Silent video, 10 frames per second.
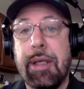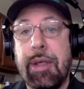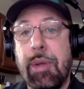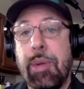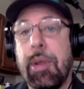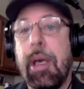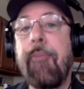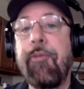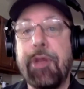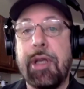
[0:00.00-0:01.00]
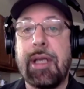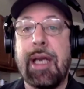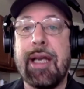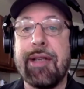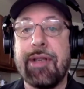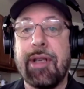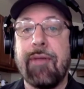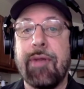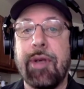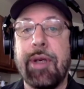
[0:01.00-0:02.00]
you were up for the task
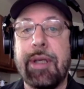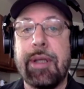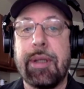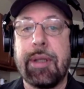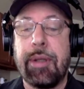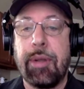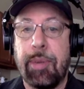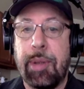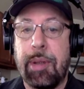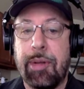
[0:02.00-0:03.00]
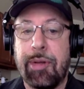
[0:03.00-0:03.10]
of learning to do it,